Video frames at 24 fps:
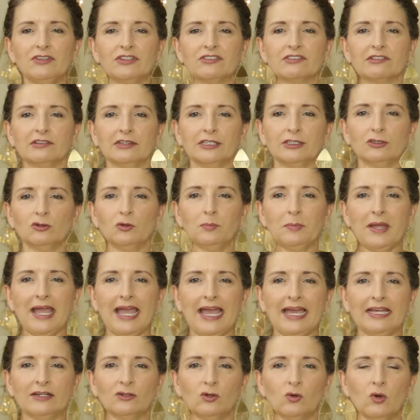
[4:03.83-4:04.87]
this little
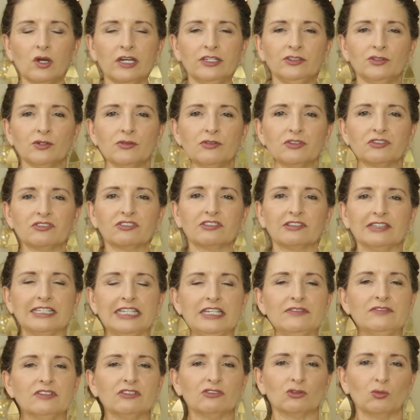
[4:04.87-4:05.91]
panel under the
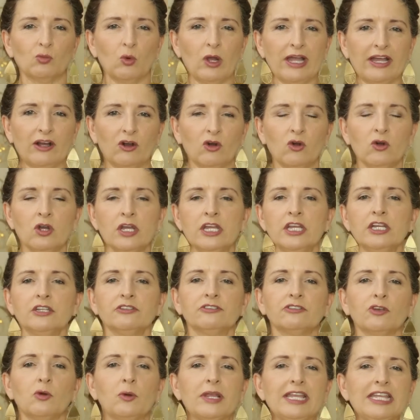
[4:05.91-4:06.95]
sleeve as well. So